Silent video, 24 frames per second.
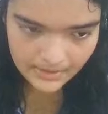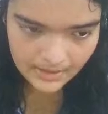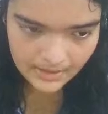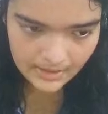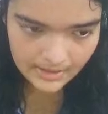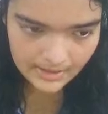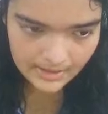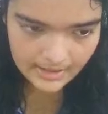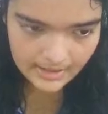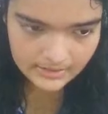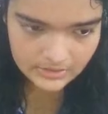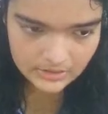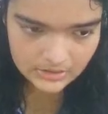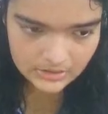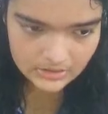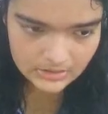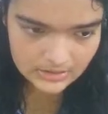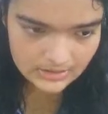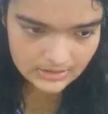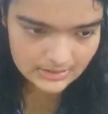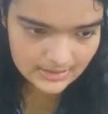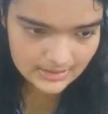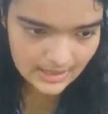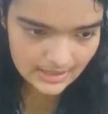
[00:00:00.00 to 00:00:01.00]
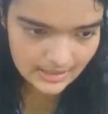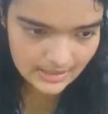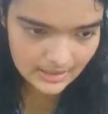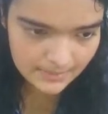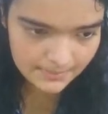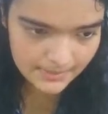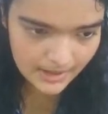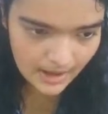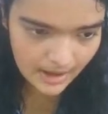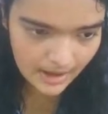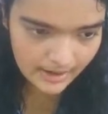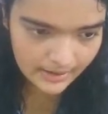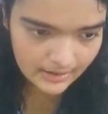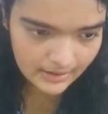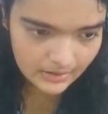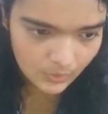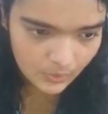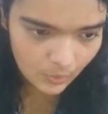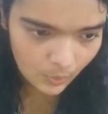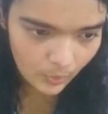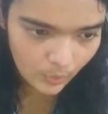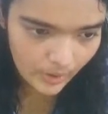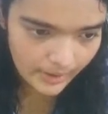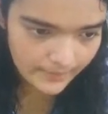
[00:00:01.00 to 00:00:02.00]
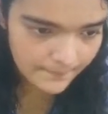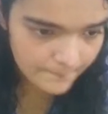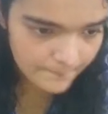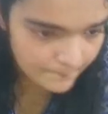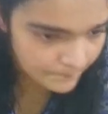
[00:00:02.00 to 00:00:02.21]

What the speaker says: Let's just send it behind one.